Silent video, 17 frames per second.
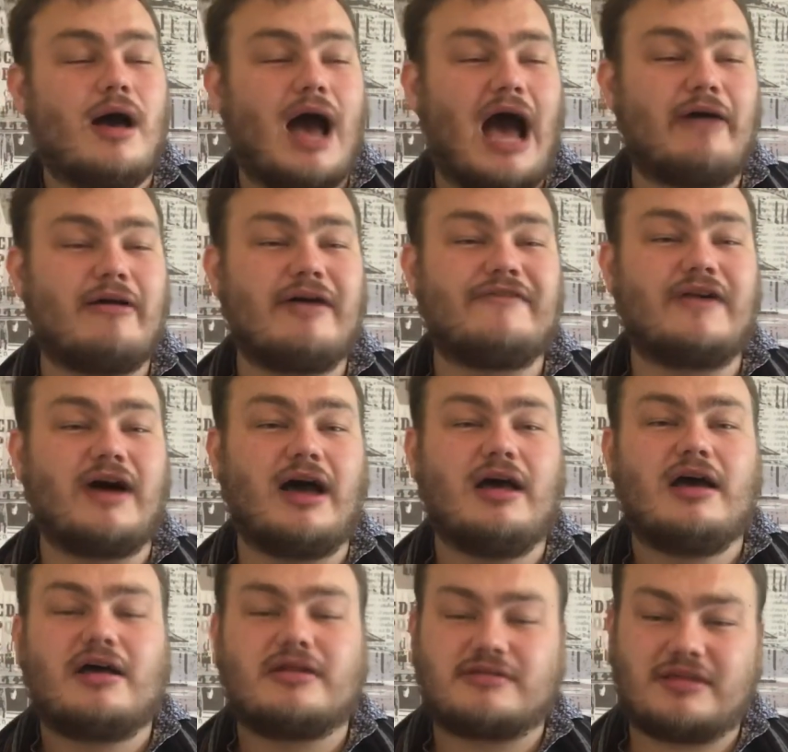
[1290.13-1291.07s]

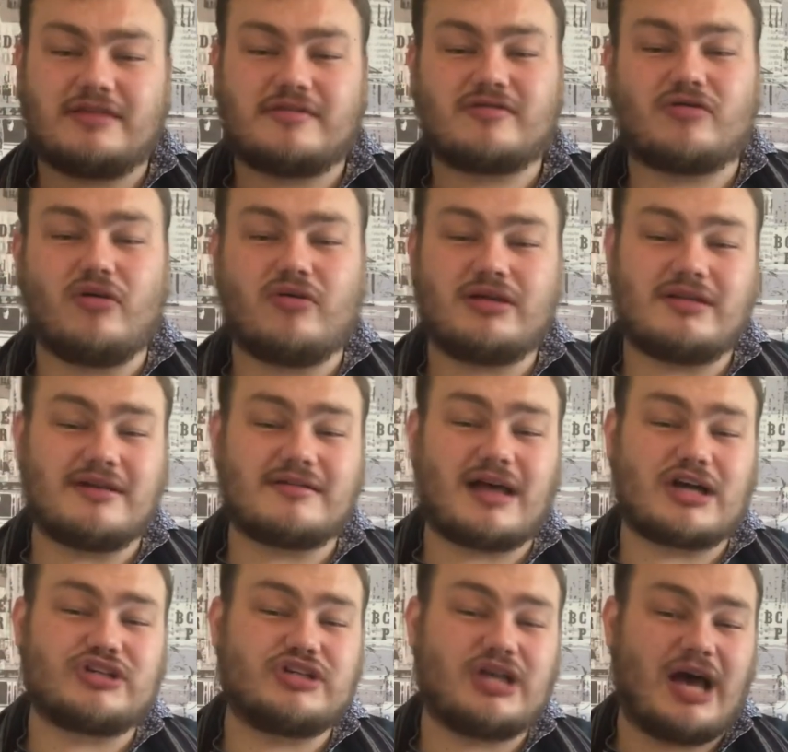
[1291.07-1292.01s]
However, this story does
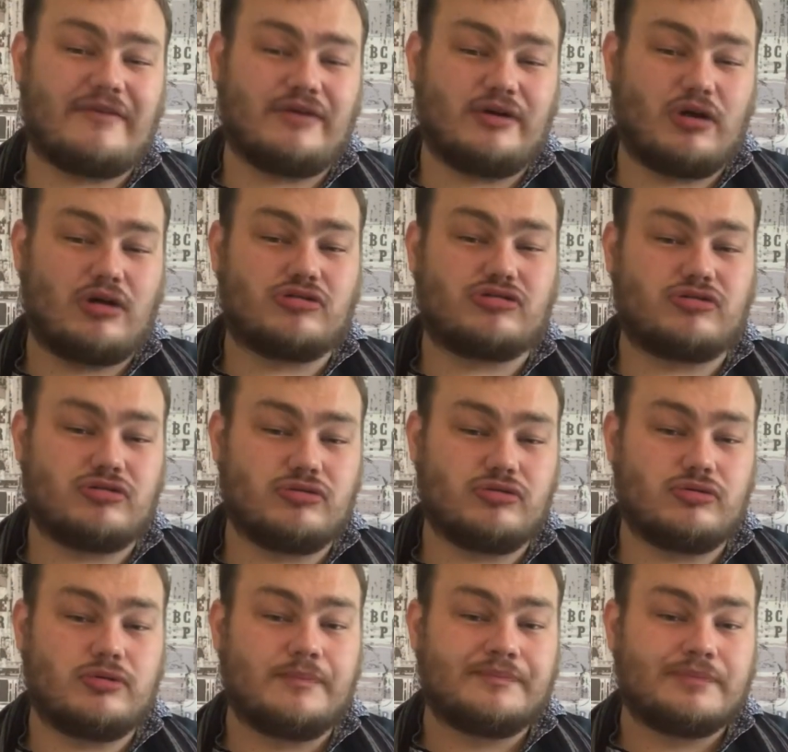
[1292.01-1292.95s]
actually have a lot
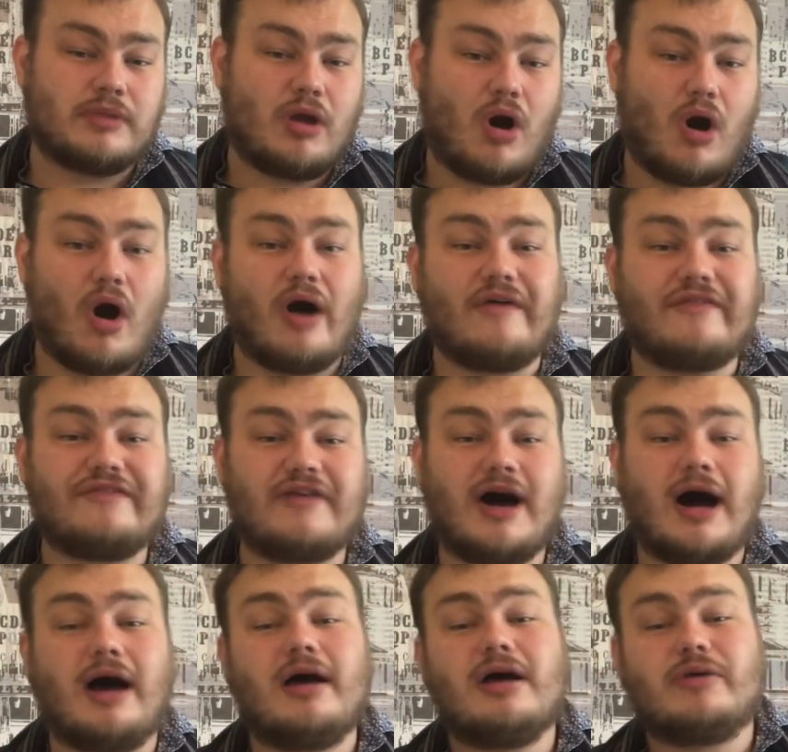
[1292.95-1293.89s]
to
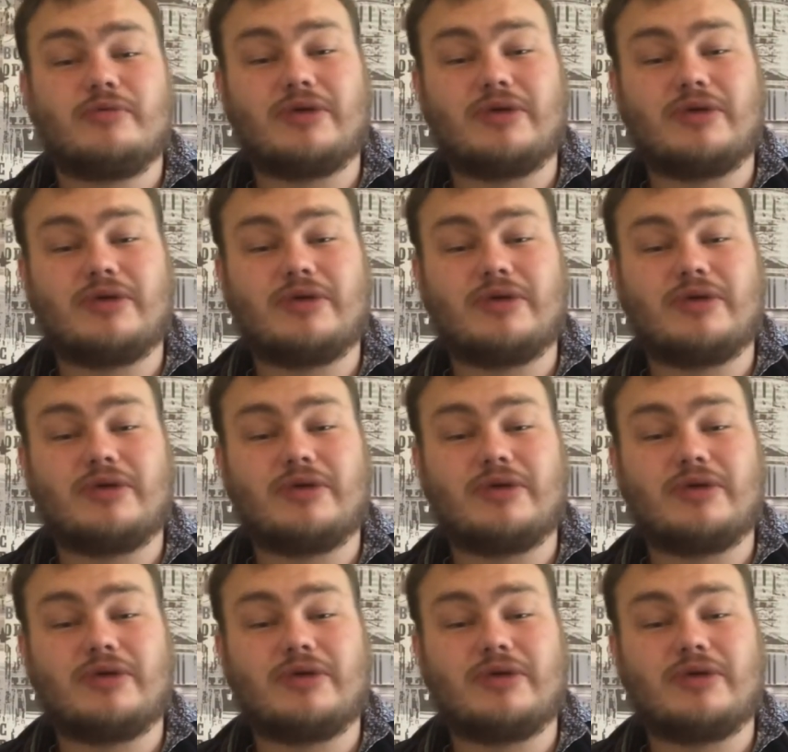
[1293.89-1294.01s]
offer.